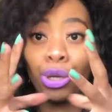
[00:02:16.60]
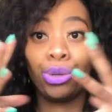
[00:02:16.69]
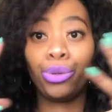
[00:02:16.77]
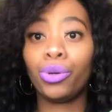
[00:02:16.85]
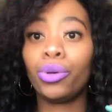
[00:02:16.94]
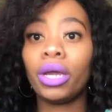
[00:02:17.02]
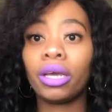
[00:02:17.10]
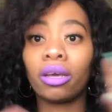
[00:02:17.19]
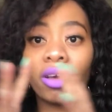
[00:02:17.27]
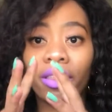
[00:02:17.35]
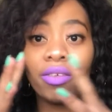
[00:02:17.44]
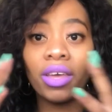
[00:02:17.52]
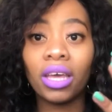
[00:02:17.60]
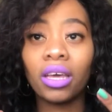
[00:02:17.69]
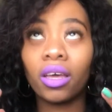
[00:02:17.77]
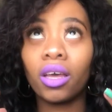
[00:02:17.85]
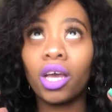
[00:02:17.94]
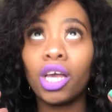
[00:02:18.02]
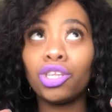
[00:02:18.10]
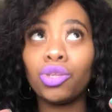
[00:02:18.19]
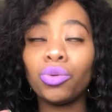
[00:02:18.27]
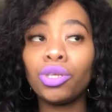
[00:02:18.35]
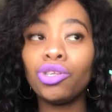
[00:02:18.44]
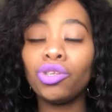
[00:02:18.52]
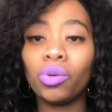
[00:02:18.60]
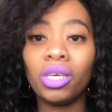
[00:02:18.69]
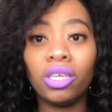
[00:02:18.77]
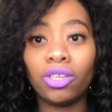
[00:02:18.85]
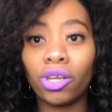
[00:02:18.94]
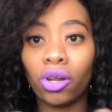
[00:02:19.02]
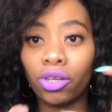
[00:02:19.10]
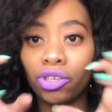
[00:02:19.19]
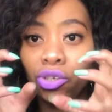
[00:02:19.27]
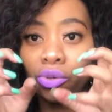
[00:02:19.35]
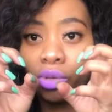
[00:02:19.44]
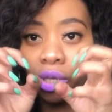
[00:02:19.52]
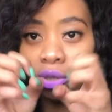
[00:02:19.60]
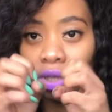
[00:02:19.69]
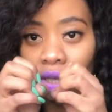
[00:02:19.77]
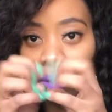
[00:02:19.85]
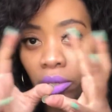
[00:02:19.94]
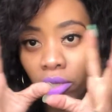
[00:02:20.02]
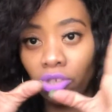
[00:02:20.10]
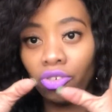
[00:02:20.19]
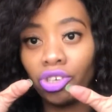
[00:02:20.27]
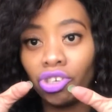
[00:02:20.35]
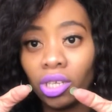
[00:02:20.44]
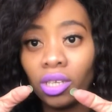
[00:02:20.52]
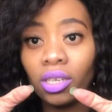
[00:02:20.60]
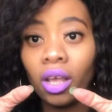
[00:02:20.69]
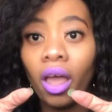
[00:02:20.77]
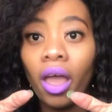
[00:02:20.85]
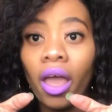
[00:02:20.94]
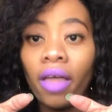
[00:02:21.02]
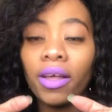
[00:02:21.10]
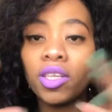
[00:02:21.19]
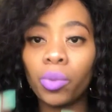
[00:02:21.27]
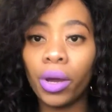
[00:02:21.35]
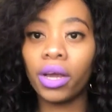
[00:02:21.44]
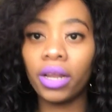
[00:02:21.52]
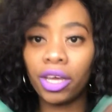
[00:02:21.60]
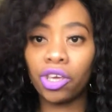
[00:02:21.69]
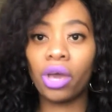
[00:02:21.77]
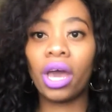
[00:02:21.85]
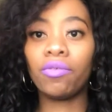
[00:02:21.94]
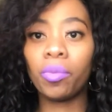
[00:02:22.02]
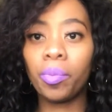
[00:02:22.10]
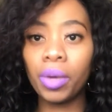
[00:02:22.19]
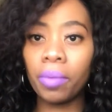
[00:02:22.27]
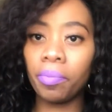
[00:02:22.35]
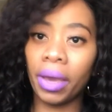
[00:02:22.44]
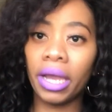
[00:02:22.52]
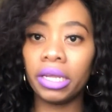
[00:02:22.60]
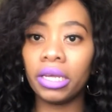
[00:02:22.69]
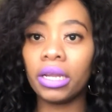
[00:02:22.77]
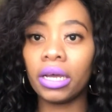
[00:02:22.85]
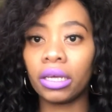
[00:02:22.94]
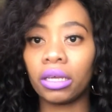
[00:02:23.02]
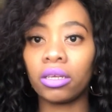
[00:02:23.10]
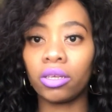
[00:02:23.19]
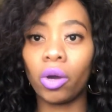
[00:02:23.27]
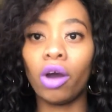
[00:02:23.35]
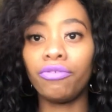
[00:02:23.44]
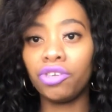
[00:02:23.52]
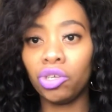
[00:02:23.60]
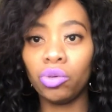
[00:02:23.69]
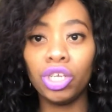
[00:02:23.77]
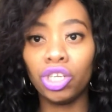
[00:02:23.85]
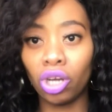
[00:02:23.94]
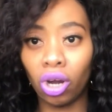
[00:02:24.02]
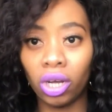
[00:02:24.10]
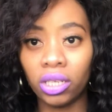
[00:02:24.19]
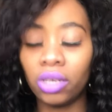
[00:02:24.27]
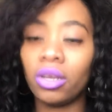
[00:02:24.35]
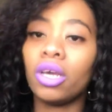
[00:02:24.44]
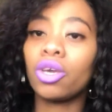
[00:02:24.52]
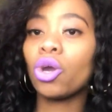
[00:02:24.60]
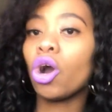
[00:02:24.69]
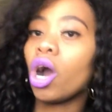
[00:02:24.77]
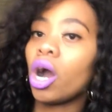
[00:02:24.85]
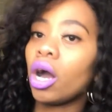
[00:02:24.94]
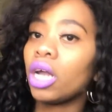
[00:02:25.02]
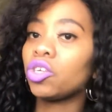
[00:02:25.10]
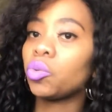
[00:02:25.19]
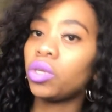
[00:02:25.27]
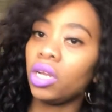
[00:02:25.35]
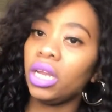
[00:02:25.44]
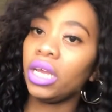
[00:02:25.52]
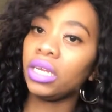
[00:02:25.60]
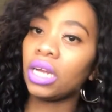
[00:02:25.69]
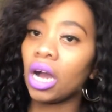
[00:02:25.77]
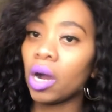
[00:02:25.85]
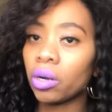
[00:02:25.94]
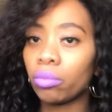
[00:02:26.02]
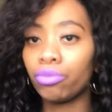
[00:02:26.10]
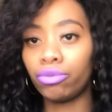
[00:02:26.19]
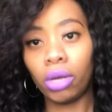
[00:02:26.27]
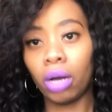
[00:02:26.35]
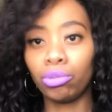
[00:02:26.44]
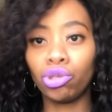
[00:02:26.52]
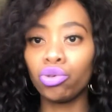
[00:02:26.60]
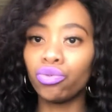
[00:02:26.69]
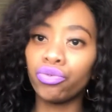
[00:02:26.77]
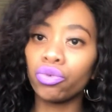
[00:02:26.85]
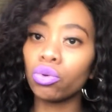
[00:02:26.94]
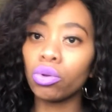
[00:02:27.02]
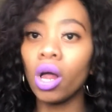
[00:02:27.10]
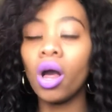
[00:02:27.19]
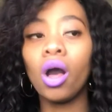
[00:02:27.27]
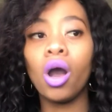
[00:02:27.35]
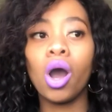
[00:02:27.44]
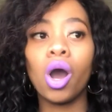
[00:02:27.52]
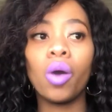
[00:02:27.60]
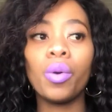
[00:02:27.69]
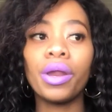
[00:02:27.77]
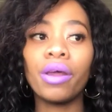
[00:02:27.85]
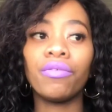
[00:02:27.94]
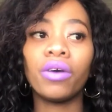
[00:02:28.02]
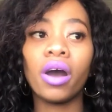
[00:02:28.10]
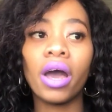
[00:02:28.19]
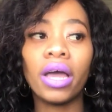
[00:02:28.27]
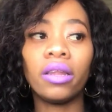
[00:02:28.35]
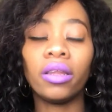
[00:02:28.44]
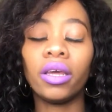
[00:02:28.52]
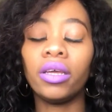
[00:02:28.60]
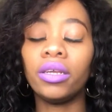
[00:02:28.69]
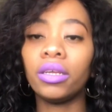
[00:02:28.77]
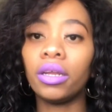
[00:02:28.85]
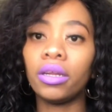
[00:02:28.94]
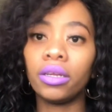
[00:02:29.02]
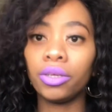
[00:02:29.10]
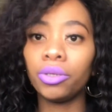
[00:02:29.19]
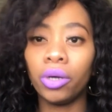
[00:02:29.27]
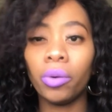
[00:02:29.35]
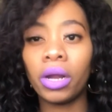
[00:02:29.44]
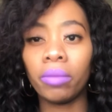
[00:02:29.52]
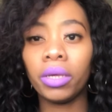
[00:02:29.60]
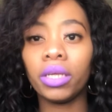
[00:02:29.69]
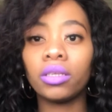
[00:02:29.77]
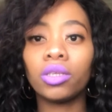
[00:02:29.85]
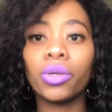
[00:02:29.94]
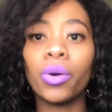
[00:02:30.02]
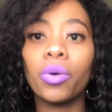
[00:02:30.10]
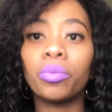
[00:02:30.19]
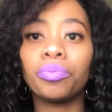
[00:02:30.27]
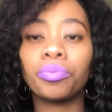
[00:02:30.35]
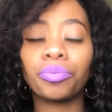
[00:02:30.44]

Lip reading: like, I think as soon as you eat a lot, your stomach stretches. That's why like you have a big belly. Like, after you eat a lot, you're like, yo, I just want to lay down, I'm too full or whatever. And then you know what I mean. So